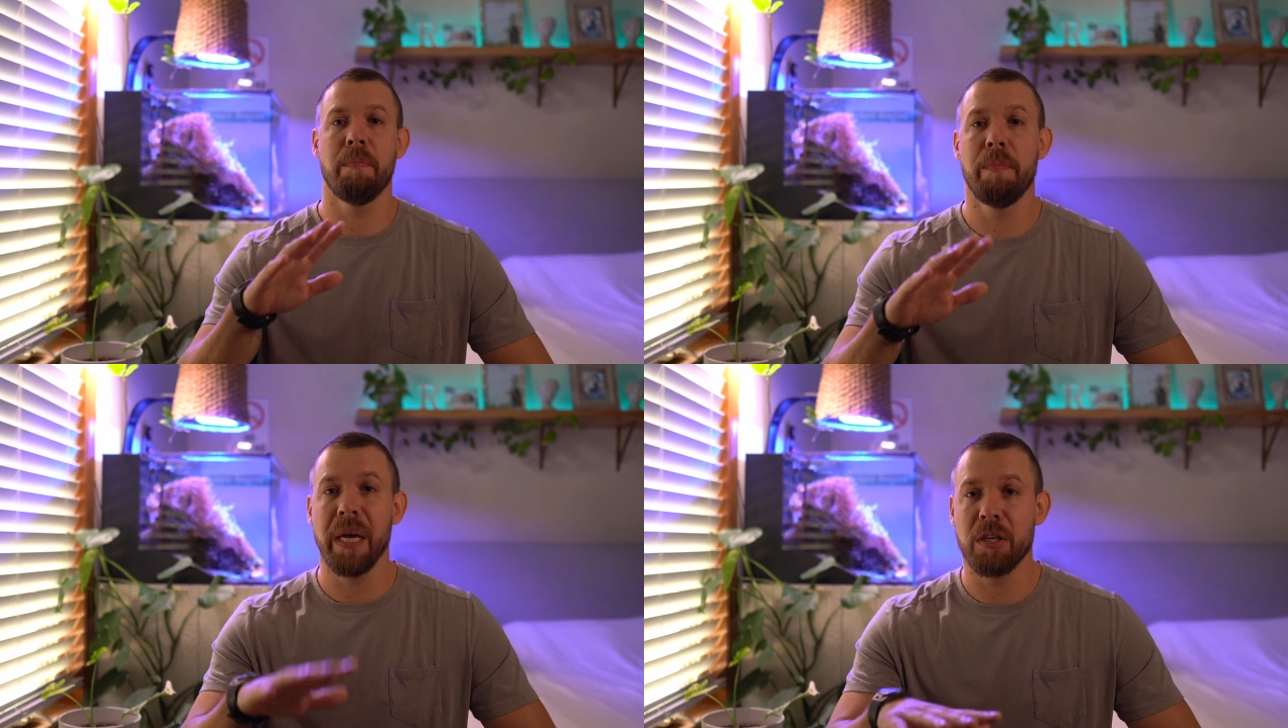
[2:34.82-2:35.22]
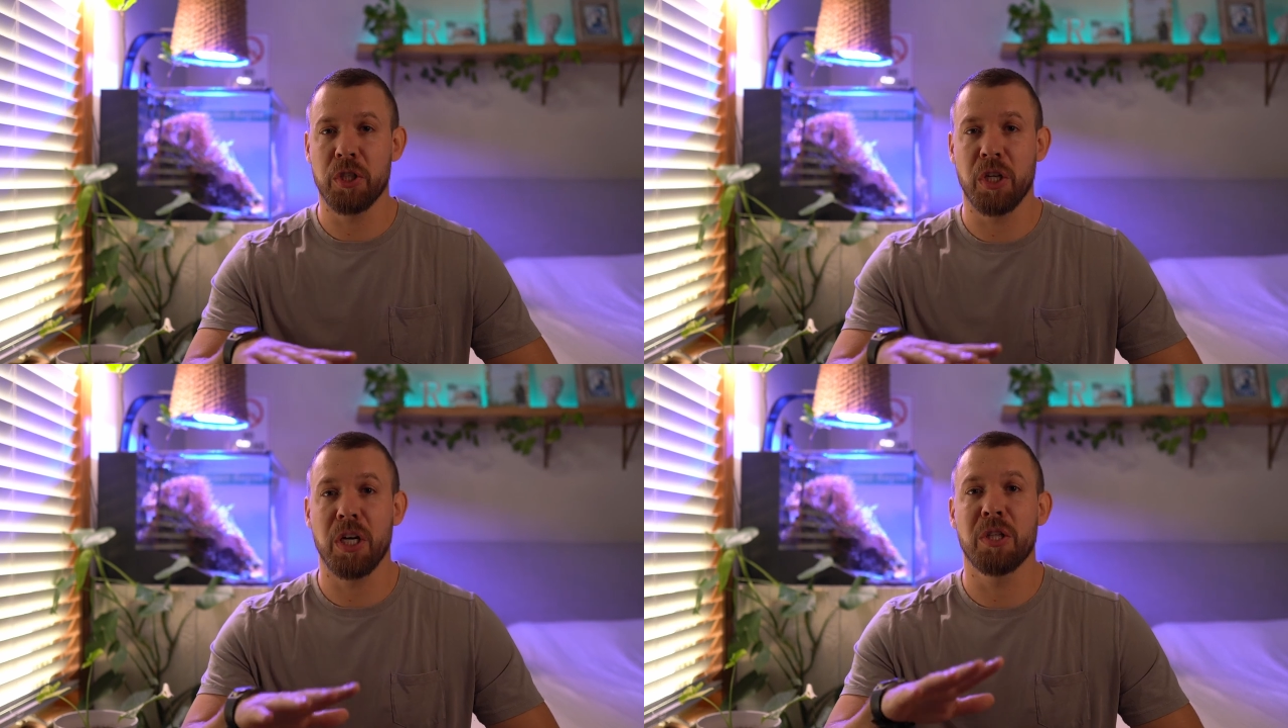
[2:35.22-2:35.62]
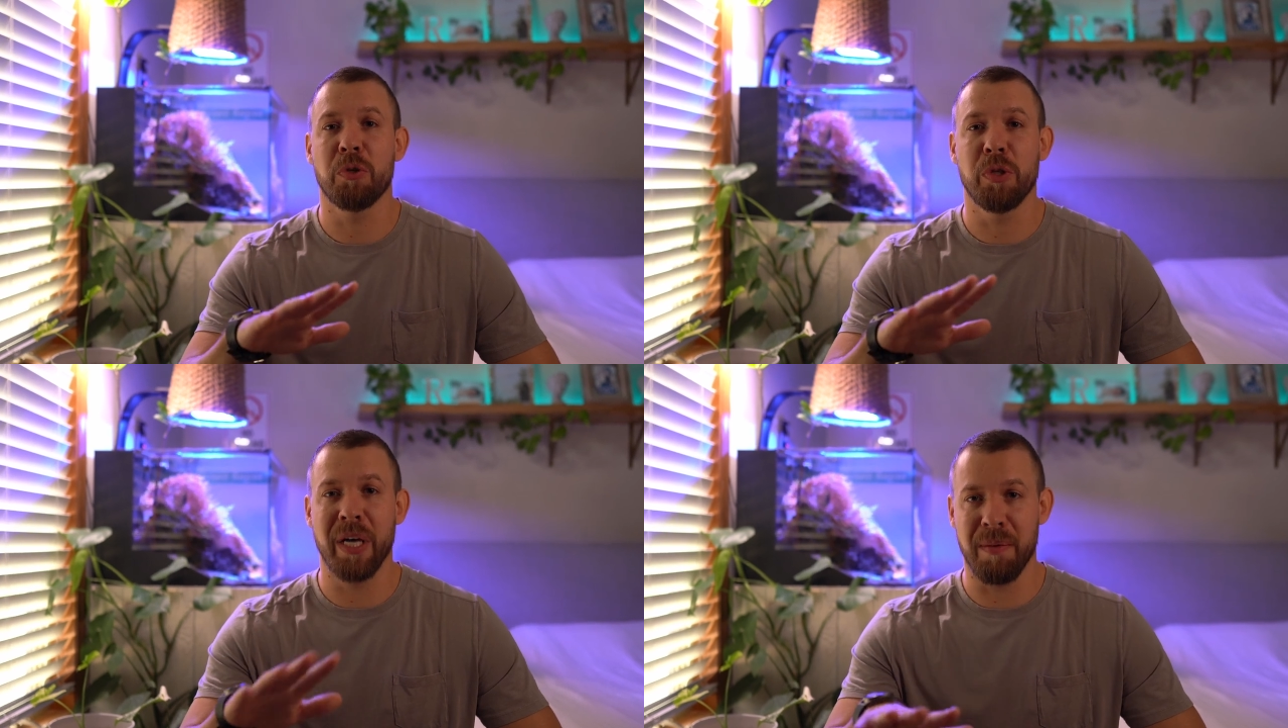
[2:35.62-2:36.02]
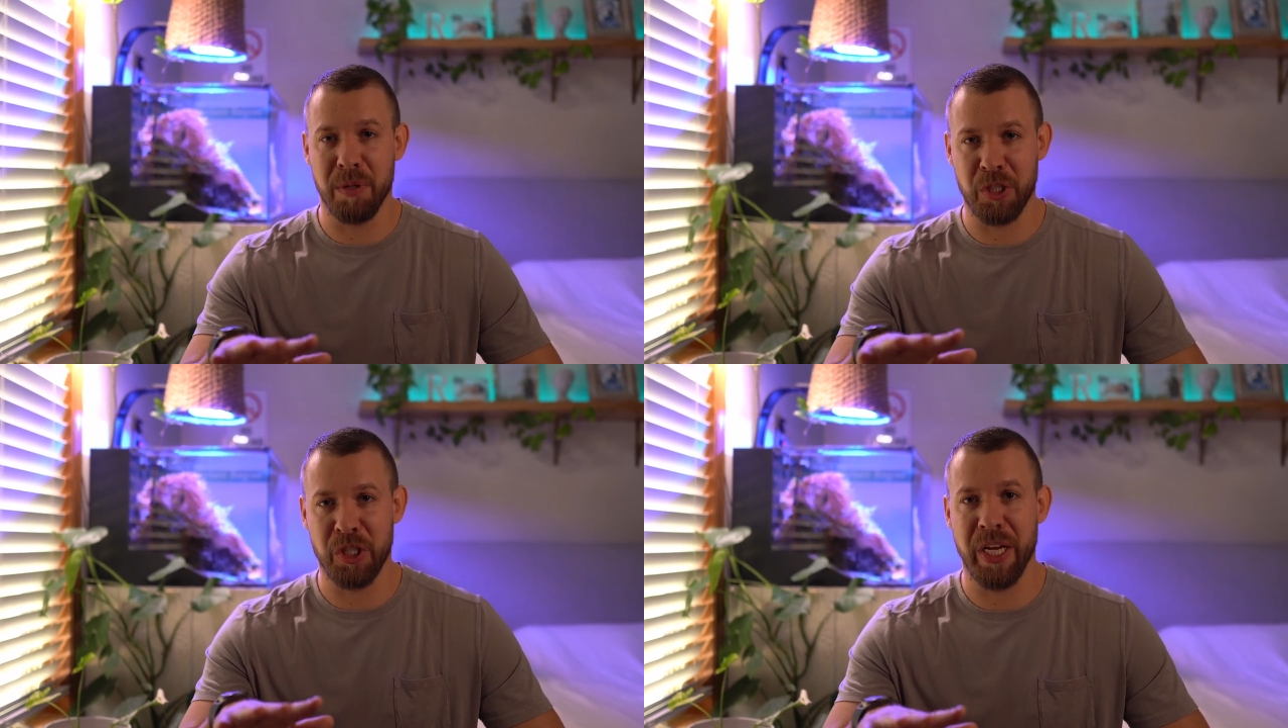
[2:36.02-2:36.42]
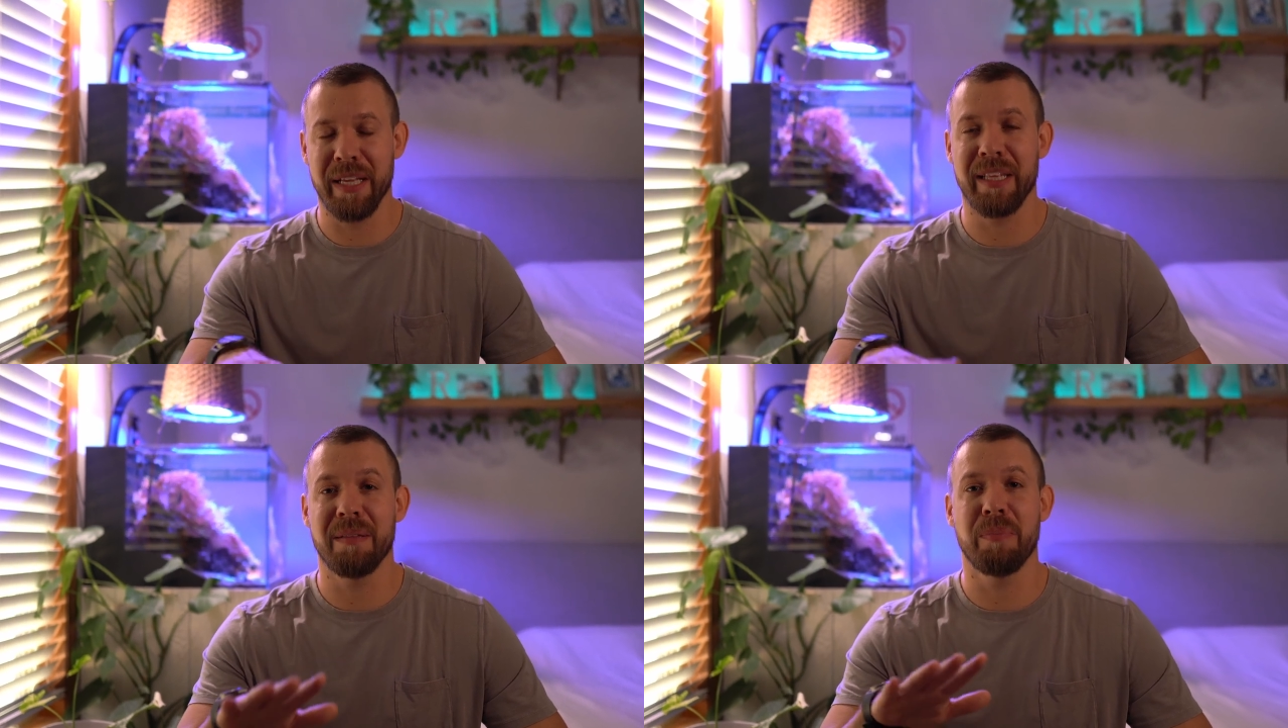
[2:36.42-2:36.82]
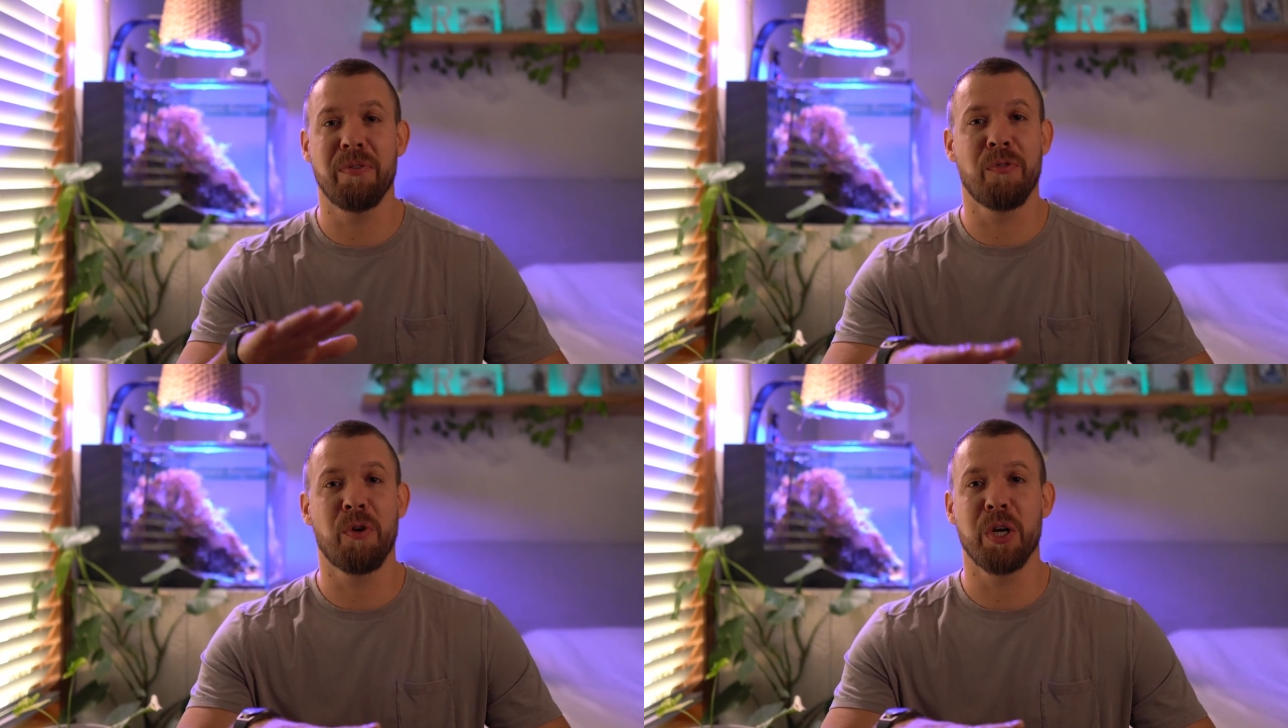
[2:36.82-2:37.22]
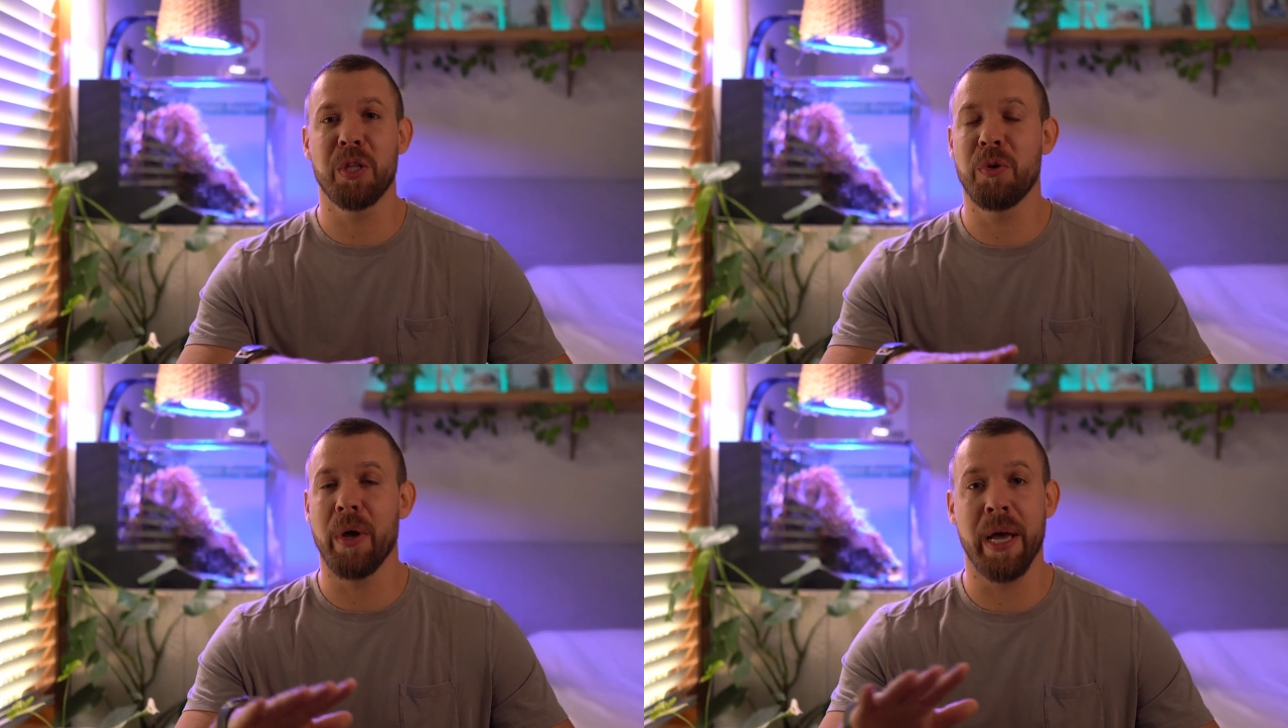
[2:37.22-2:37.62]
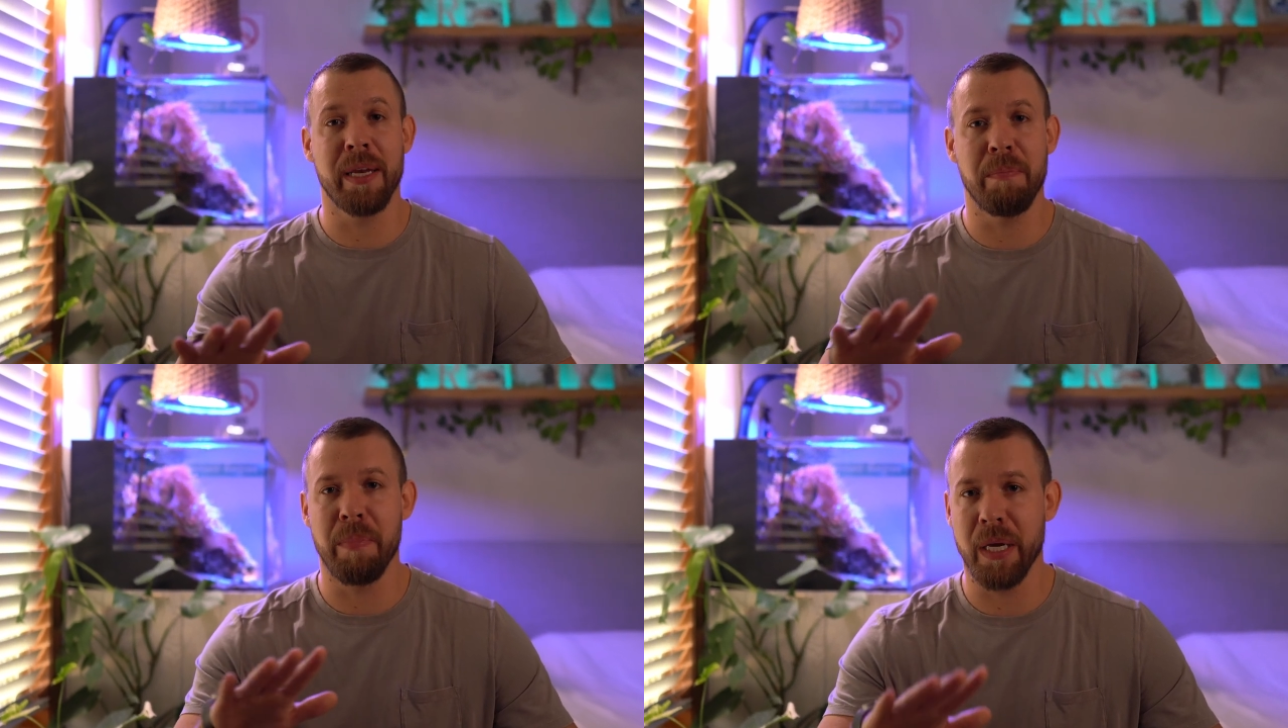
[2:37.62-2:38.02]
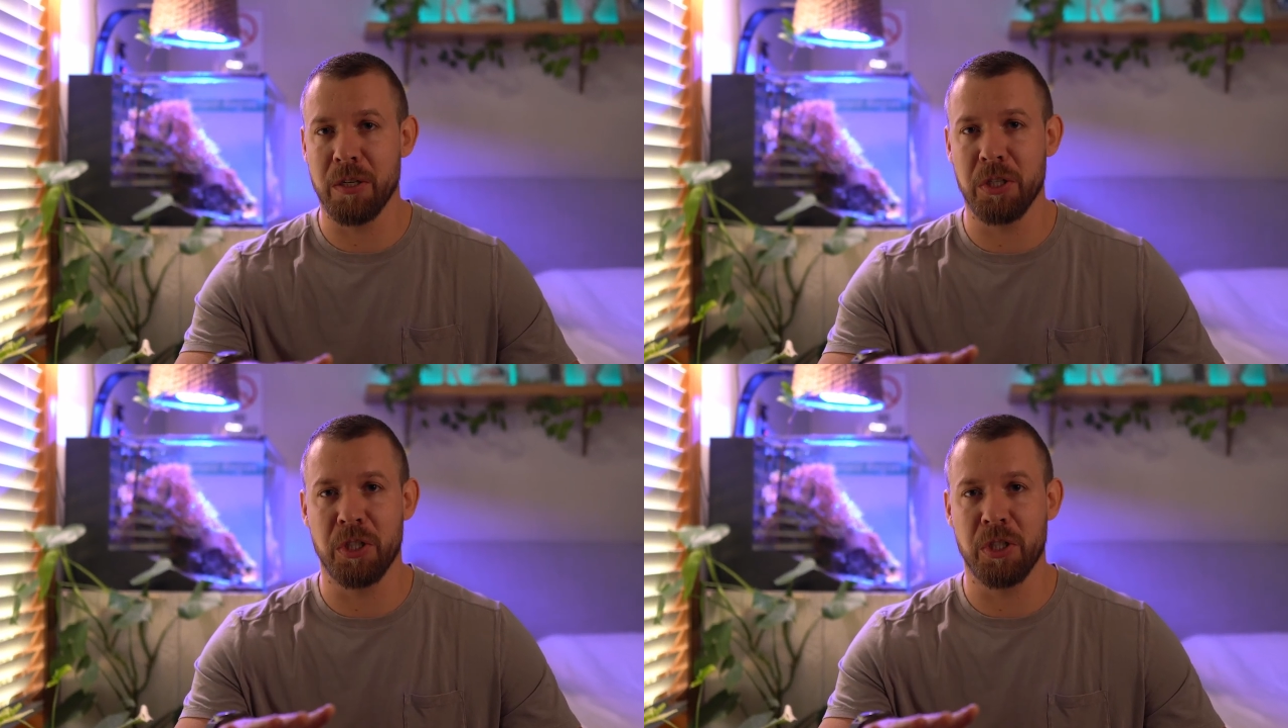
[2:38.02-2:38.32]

make sure to double check that before you do any major